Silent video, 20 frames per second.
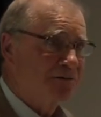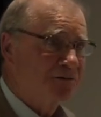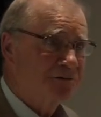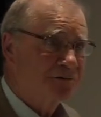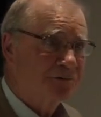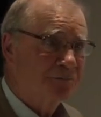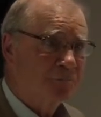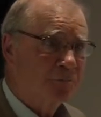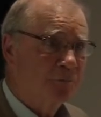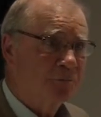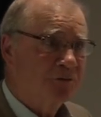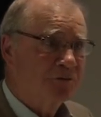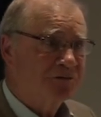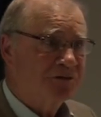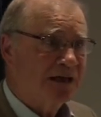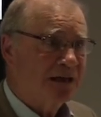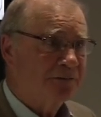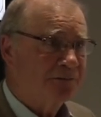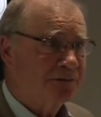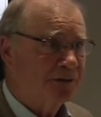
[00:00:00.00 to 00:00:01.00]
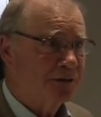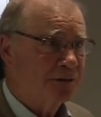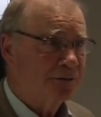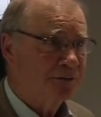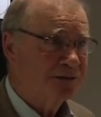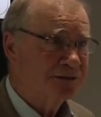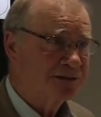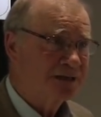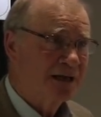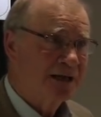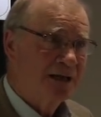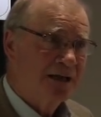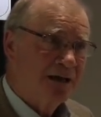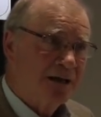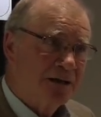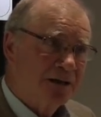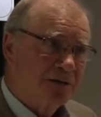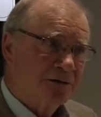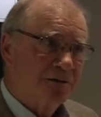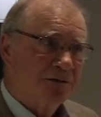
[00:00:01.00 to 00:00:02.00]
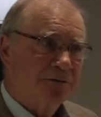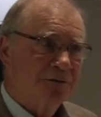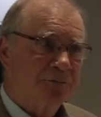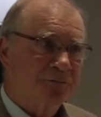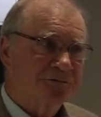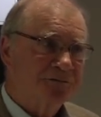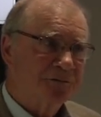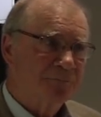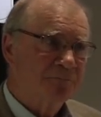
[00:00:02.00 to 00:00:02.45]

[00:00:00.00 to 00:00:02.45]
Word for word: I just throw those out there as there's